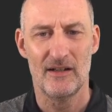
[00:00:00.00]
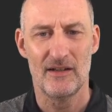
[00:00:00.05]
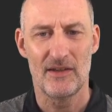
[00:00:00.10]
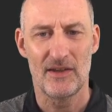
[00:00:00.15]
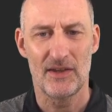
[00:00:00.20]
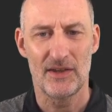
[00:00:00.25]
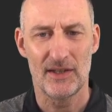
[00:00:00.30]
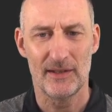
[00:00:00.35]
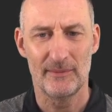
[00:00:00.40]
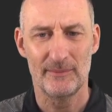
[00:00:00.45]

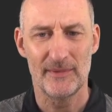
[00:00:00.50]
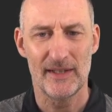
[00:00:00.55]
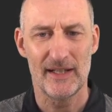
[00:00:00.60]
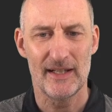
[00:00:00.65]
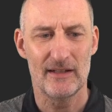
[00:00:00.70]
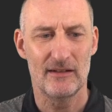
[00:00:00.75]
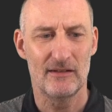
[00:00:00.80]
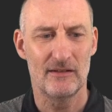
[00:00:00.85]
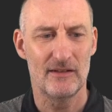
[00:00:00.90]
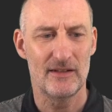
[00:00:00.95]

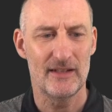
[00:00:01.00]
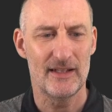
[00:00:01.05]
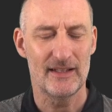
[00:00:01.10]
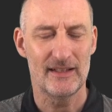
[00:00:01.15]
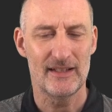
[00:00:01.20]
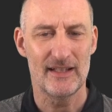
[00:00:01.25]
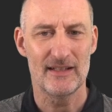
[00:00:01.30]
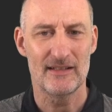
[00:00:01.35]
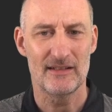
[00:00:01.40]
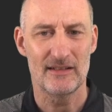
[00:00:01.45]
thumbnail,
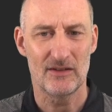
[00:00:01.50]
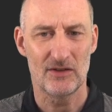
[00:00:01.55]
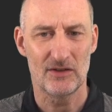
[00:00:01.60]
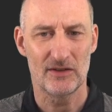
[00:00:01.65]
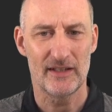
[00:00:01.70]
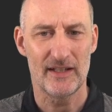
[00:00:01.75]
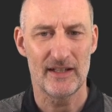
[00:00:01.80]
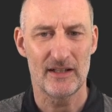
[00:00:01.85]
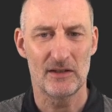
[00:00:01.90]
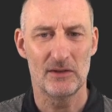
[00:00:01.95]
it is
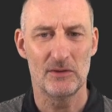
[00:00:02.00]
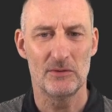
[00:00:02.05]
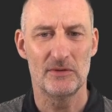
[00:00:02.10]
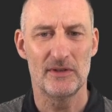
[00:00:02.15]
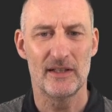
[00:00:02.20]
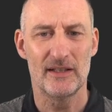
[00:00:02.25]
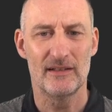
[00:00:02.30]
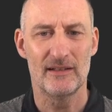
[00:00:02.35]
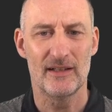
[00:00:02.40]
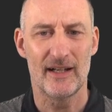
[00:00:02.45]
not
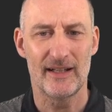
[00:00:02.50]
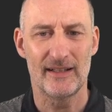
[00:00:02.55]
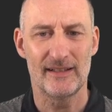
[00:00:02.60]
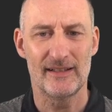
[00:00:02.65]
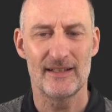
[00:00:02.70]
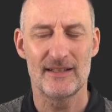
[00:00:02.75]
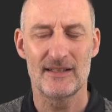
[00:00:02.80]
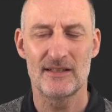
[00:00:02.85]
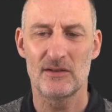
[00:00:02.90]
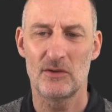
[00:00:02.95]
included like
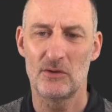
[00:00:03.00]
this,